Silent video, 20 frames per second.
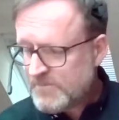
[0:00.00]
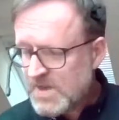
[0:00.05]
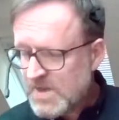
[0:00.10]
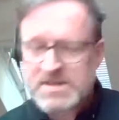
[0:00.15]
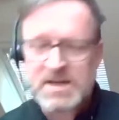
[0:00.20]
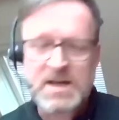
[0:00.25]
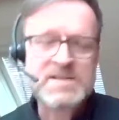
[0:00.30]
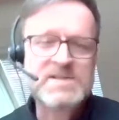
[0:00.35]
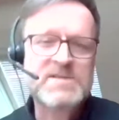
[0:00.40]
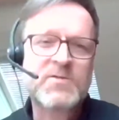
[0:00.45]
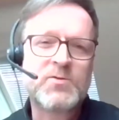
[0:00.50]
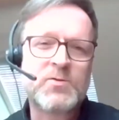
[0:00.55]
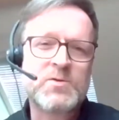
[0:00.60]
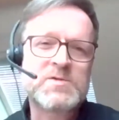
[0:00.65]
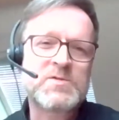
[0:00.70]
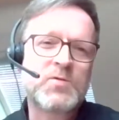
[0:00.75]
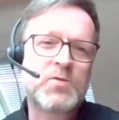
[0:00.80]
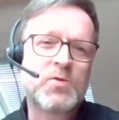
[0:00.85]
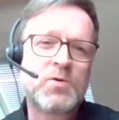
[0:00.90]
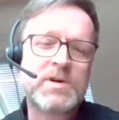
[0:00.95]
Task Force
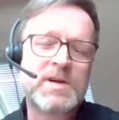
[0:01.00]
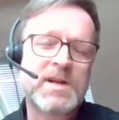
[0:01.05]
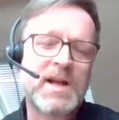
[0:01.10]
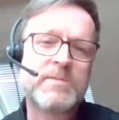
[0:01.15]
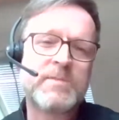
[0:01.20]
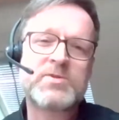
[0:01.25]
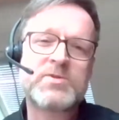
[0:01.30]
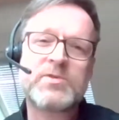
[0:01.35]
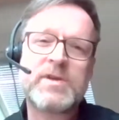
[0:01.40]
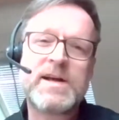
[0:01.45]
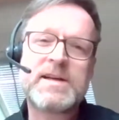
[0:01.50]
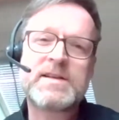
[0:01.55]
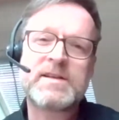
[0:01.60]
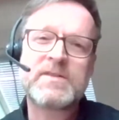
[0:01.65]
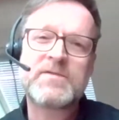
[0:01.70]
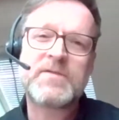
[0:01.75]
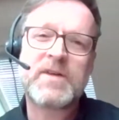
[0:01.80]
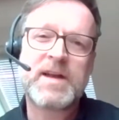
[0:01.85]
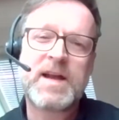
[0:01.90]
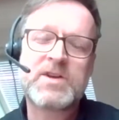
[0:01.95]
for
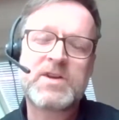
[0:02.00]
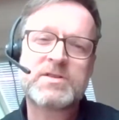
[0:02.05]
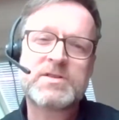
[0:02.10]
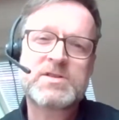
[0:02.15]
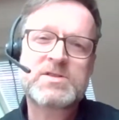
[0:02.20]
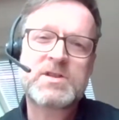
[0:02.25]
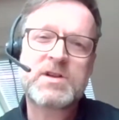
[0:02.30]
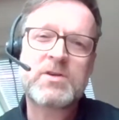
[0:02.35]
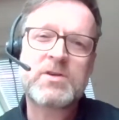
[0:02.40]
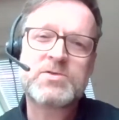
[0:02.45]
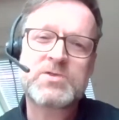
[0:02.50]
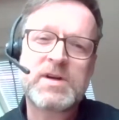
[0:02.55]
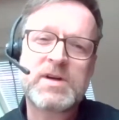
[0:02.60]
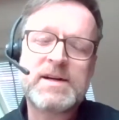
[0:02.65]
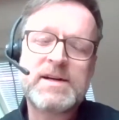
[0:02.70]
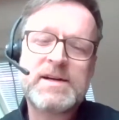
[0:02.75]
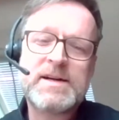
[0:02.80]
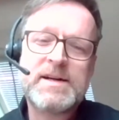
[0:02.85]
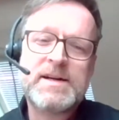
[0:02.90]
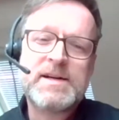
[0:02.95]
Climate-Related Financial Disclosure,
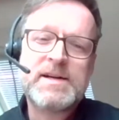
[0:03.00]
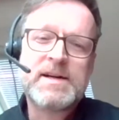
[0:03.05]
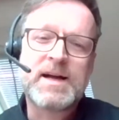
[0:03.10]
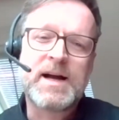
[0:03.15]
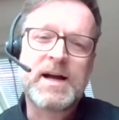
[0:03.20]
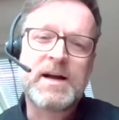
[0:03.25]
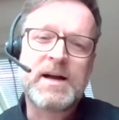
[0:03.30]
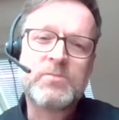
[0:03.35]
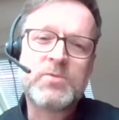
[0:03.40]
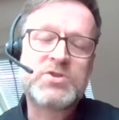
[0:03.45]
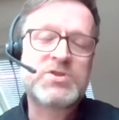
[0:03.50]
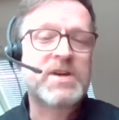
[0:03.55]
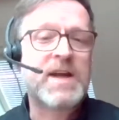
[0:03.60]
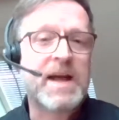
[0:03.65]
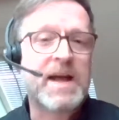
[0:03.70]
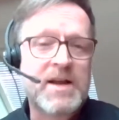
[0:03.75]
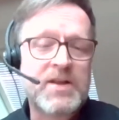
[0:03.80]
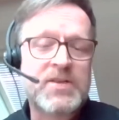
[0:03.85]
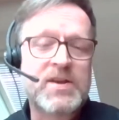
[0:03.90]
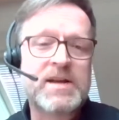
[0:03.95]
which
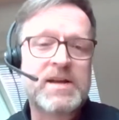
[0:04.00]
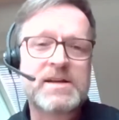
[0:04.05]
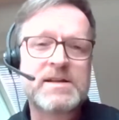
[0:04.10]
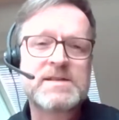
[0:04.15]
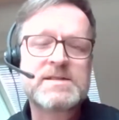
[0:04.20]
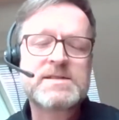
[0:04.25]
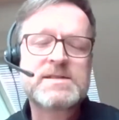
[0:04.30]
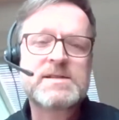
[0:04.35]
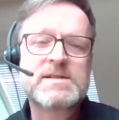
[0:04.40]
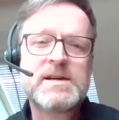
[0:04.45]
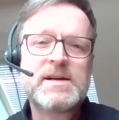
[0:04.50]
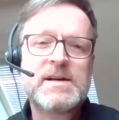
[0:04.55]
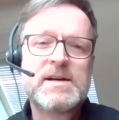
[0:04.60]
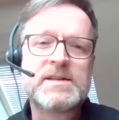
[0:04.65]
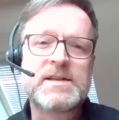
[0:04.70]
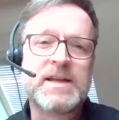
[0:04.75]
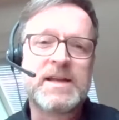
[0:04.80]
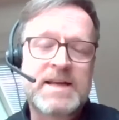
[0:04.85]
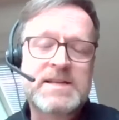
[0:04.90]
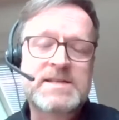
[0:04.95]
again, I think is
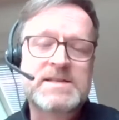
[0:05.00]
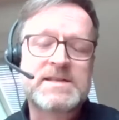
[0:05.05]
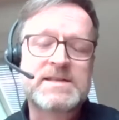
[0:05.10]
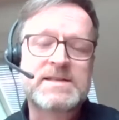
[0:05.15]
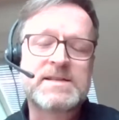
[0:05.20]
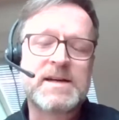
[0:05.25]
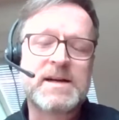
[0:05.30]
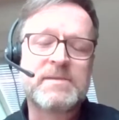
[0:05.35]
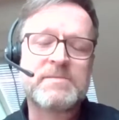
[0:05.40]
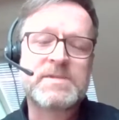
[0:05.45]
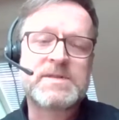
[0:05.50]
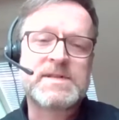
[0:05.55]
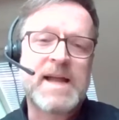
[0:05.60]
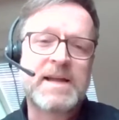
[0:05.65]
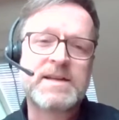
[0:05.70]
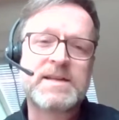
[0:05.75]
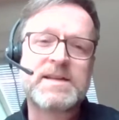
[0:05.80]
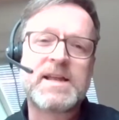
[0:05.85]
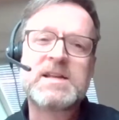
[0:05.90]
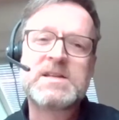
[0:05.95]
the next
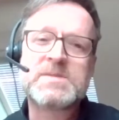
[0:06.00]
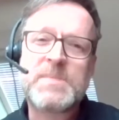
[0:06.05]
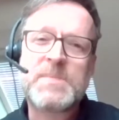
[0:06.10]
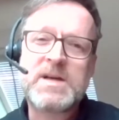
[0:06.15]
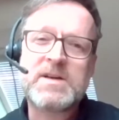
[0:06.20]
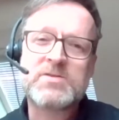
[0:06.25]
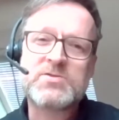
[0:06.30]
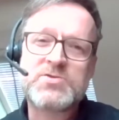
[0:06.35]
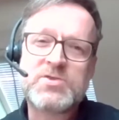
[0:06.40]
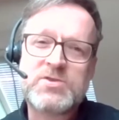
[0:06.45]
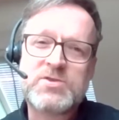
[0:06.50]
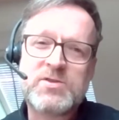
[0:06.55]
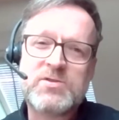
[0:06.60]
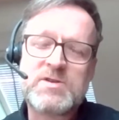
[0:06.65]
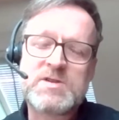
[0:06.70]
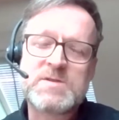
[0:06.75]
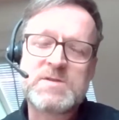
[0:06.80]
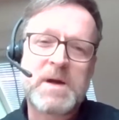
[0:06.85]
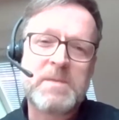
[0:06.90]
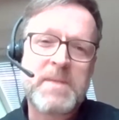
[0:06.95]
standard that is being
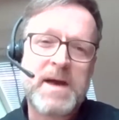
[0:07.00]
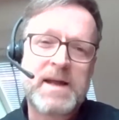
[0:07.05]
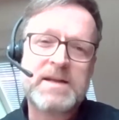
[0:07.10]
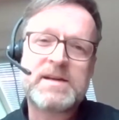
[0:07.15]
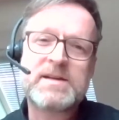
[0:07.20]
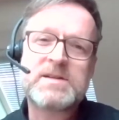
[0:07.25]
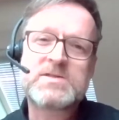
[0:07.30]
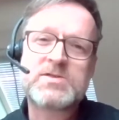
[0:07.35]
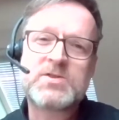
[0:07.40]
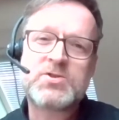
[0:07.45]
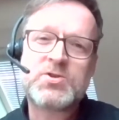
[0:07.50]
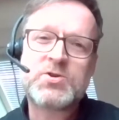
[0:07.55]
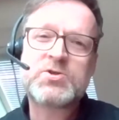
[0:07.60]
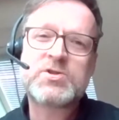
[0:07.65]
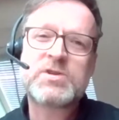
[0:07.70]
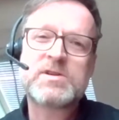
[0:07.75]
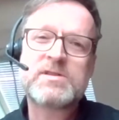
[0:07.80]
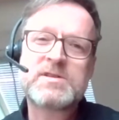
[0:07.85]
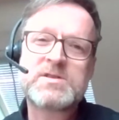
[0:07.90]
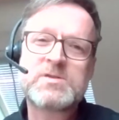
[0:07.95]
introduced by many
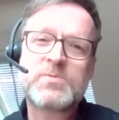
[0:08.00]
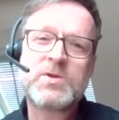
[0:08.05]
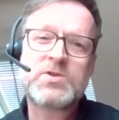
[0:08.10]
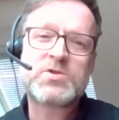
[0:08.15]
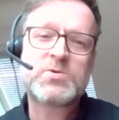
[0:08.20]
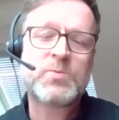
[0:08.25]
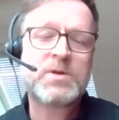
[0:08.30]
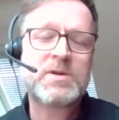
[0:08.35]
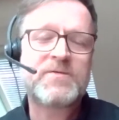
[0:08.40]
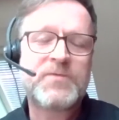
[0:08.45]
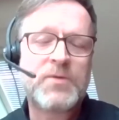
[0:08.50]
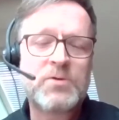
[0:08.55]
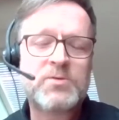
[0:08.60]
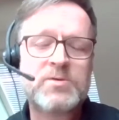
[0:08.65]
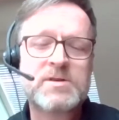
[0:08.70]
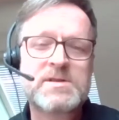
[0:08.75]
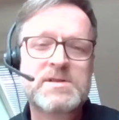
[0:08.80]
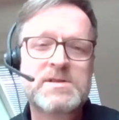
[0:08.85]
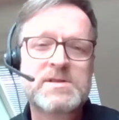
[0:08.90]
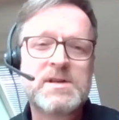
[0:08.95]
institutions, which will
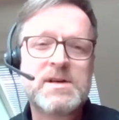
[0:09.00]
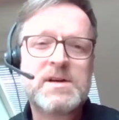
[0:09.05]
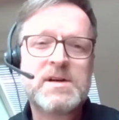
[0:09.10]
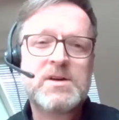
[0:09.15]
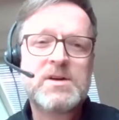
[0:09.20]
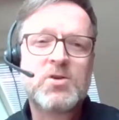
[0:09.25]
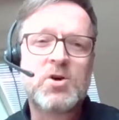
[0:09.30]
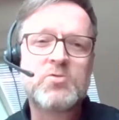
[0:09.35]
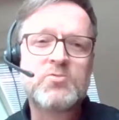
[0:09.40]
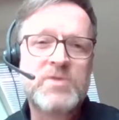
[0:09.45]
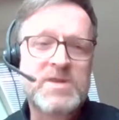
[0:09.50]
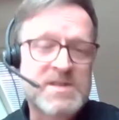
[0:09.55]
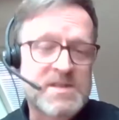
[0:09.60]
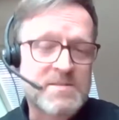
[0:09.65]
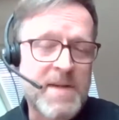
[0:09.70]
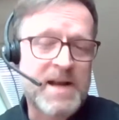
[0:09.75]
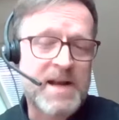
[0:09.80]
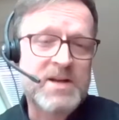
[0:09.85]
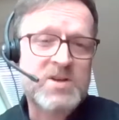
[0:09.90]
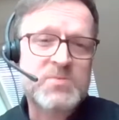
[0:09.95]
focus on risk
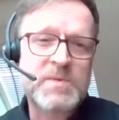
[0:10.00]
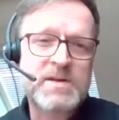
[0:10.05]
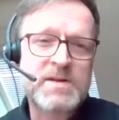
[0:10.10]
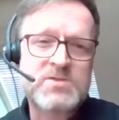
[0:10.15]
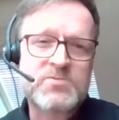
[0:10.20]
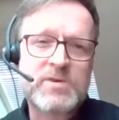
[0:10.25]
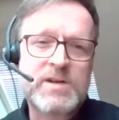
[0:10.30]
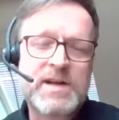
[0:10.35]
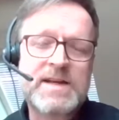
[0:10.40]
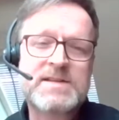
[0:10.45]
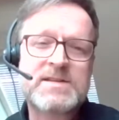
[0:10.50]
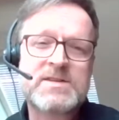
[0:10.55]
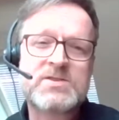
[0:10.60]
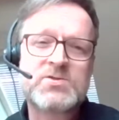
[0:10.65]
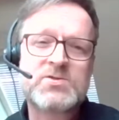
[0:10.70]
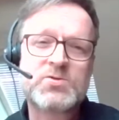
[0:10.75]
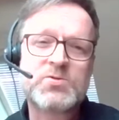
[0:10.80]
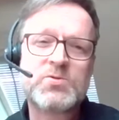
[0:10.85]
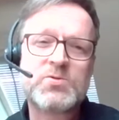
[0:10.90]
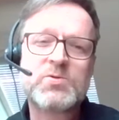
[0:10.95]
management related
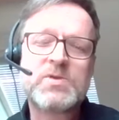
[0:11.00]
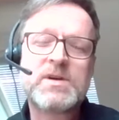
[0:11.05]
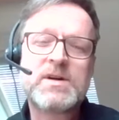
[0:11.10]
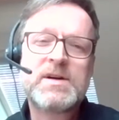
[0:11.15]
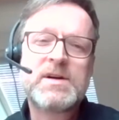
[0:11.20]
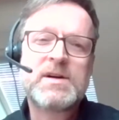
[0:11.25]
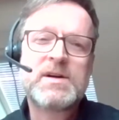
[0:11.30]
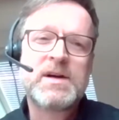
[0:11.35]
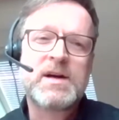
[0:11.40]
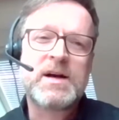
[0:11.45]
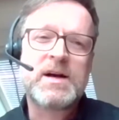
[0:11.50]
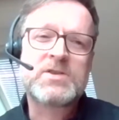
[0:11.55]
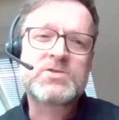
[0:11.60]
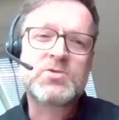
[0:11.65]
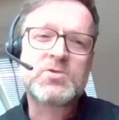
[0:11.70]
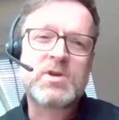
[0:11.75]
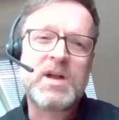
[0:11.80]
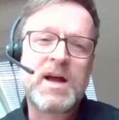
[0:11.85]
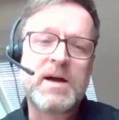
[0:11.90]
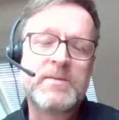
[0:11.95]
to
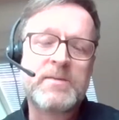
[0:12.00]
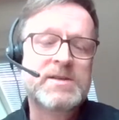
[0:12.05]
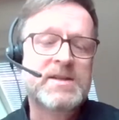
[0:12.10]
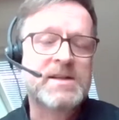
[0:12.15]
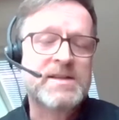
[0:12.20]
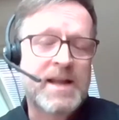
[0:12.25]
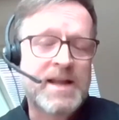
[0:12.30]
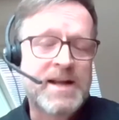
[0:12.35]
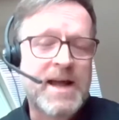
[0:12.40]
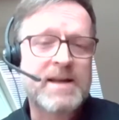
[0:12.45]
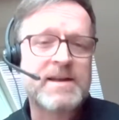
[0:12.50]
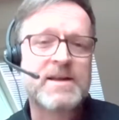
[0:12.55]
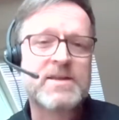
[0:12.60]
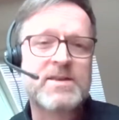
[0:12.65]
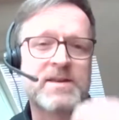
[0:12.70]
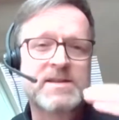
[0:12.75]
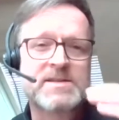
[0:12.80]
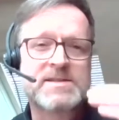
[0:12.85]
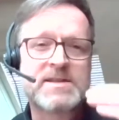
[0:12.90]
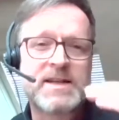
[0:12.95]
climate. And that again, I
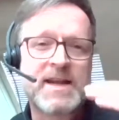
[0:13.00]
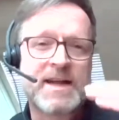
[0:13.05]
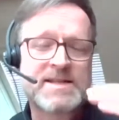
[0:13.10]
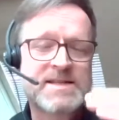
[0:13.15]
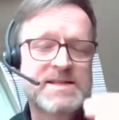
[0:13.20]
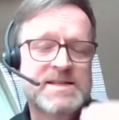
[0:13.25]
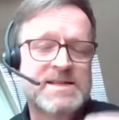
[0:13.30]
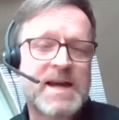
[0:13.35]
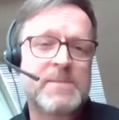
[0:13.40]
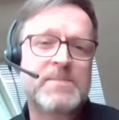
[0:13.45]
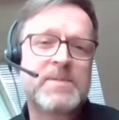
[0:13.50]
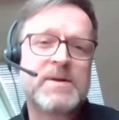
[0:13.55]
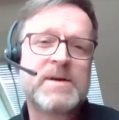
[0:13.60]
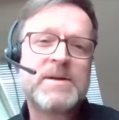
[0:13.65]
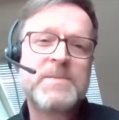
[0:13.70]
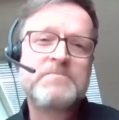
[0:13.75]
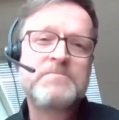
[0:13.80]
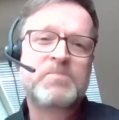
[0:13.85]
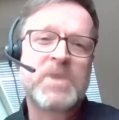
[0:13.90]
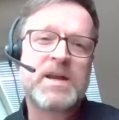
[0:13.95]
think is the next step
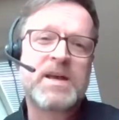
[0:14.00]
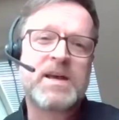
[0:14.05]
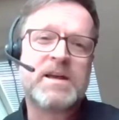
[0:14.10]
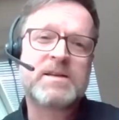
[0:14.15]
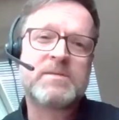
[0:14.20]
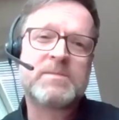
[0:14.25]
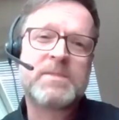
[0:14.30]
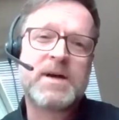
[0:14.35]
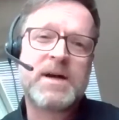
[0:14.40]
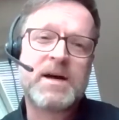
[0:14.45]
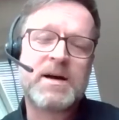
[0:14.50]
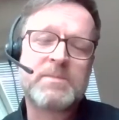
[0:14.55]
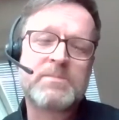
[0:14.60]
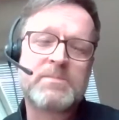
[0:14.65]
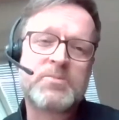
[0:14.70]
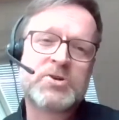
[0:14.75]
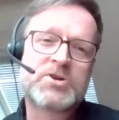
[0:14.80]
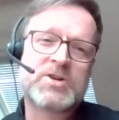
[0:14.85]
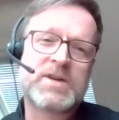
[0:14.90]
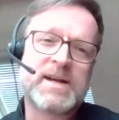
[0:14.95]
in
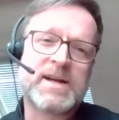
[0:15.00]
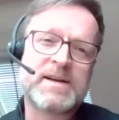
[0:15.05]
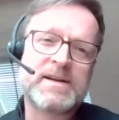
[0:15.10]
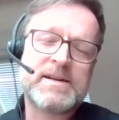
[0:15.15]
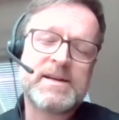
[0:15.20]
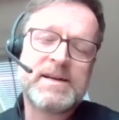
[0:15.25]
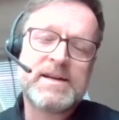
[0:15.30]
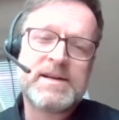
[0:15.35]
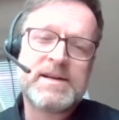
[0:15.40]
pushing